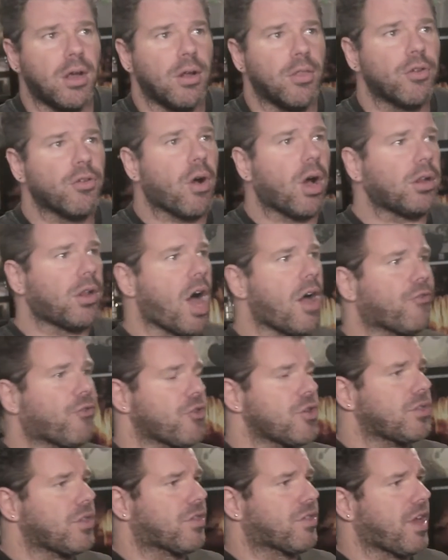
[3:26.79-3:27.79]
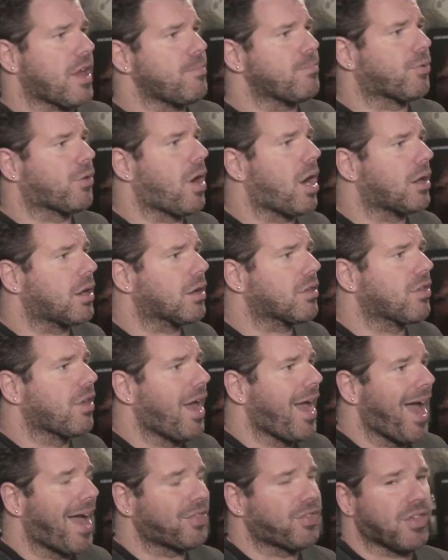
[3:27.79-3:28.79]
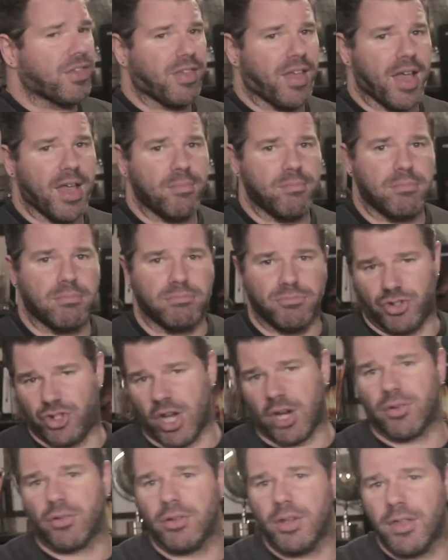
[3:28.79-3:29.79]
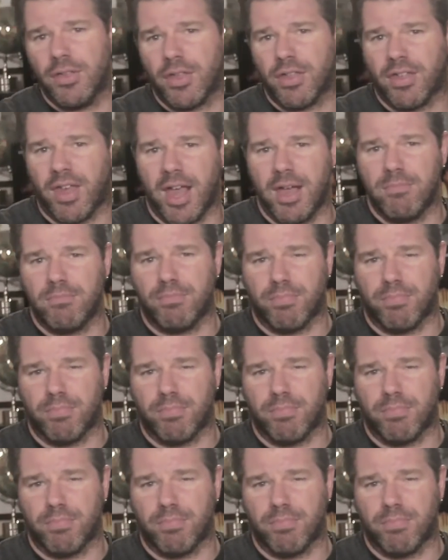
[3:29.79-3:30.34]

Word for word: They're all offering the same products at the same, generally the same